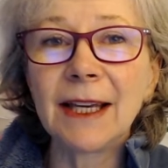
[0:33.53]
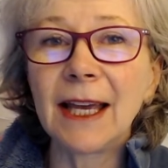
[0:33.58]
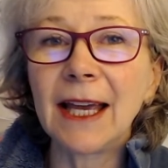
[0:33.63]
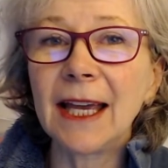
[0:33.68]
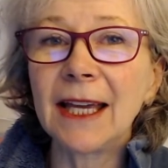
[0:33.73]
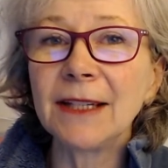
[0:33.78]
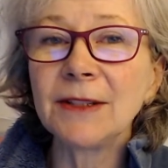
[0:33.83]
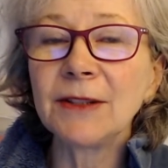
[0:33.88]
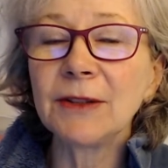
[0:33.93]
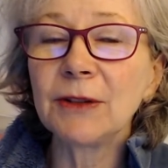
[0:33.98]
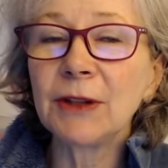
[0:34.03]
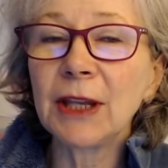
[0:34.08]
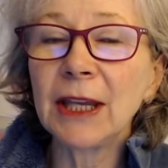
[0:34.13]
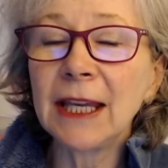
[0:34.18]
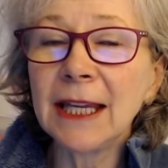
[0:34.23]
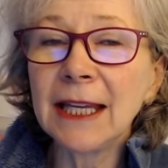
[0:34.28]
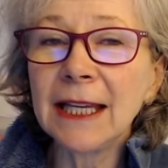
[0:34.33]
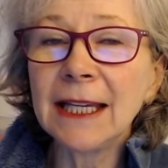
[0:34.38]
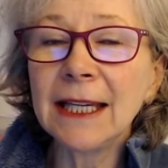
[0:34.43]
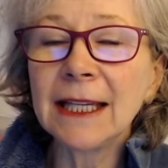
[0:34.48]
And
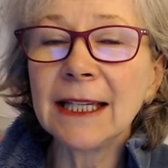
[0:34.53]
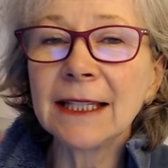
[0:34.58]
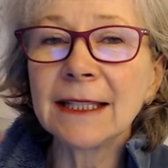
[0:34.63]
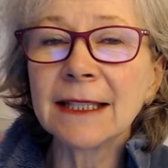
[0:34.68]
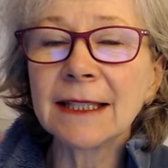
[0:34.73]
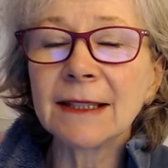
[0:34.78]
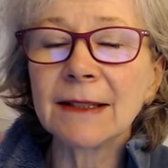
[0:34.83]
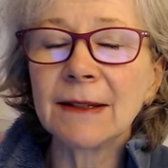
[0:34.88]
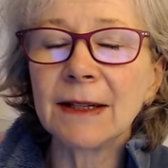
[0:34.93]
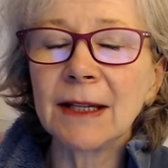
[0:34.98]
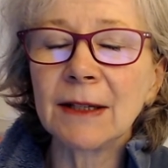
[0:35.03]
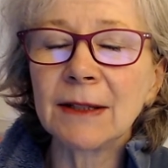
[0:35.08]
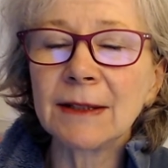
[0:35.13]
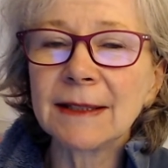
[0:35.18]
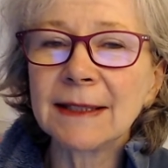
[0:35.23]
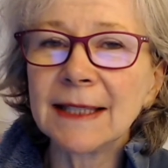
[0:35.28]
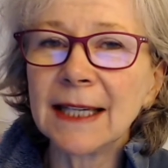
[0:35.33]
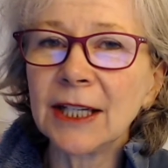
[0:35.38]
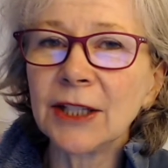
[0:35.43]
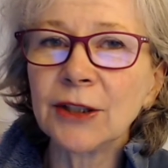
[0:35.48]
healing it in
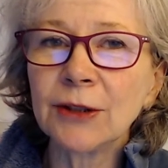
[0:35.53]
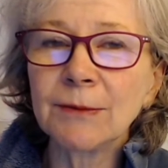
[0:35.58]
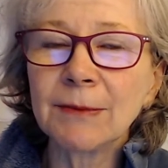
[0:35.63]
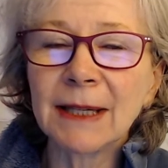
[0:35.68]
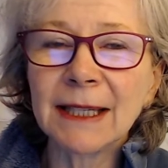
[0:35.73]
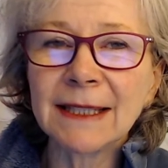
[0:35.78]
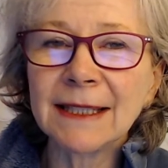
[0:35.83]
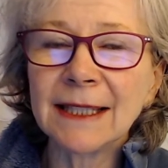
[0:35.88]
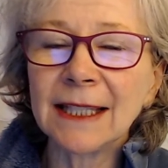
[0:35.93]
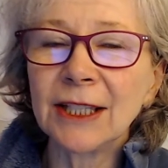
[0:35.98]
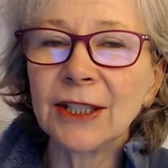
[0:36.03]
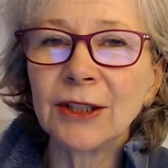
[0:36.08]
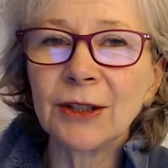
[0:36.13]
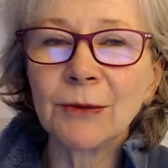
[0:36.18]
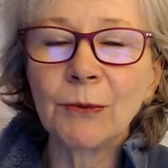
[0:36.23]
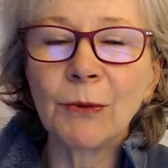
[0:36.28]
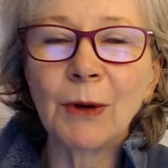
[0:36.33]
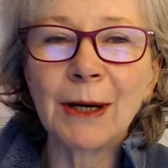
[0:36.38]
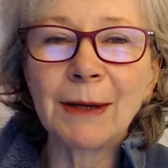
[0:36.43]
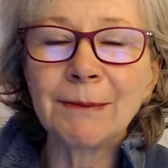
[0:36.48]
session by
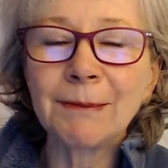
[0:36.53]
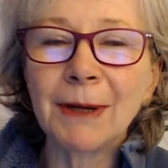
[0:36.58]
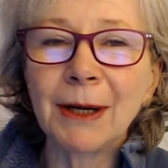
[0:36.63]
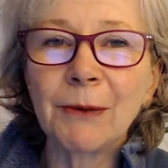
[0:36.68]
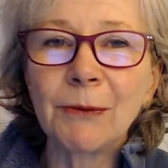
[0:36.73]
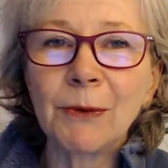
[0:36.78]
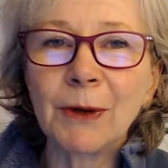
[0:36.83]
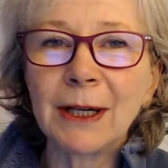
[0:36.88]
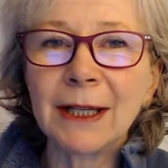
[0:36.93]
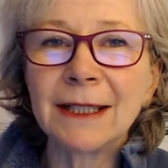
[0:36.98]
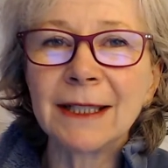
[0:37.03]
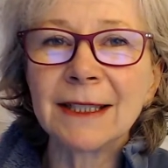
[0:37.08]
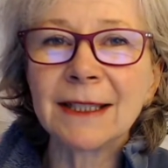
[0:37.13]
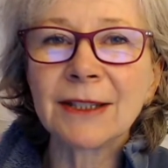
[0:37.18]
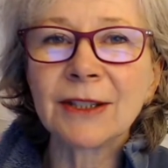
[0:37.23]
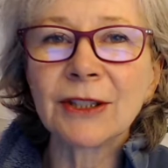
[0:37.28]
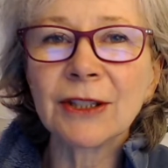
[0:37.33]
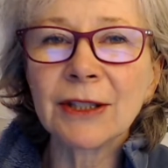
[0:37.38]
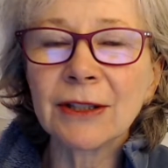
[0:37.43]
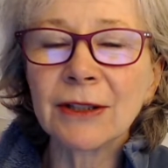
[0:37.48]
session, one by one,
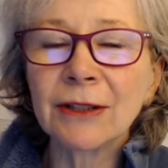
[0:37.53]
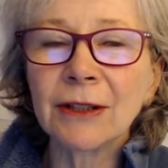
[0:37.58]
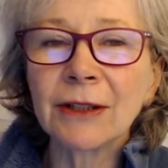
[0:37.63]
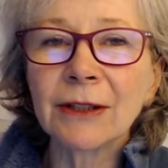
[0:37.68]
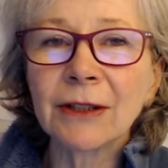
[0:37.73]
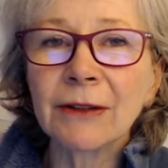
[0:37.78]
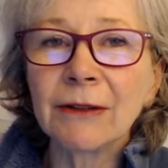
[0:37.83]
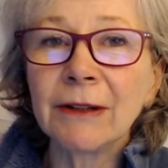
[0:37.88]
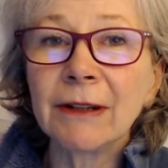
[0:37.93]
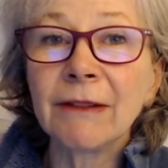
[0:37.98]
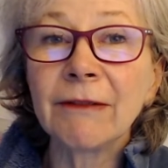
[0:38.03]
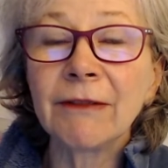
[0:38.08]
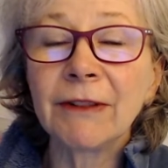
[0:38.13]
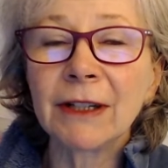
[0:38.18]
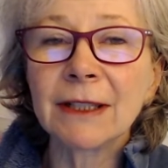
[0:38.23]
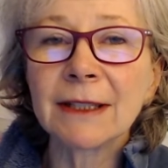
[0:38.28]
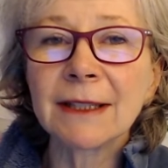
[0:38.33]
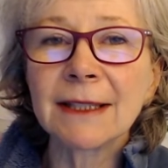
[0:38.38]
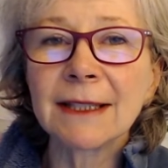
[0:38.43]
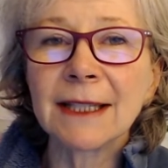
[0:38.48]
is just not going
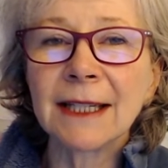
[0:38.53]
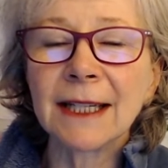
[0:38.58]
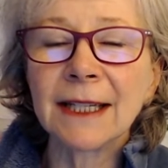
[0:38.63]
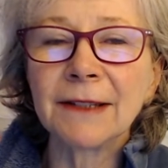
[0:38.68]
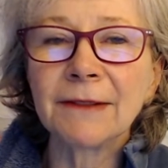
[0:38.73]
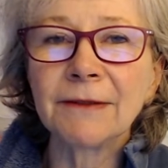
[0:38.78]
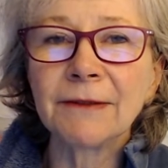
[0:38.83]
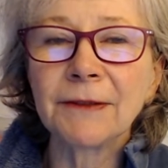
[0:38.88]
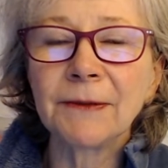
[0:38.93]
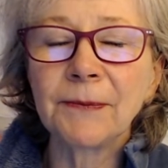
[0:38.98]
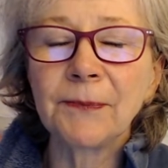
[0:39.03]
fast enough.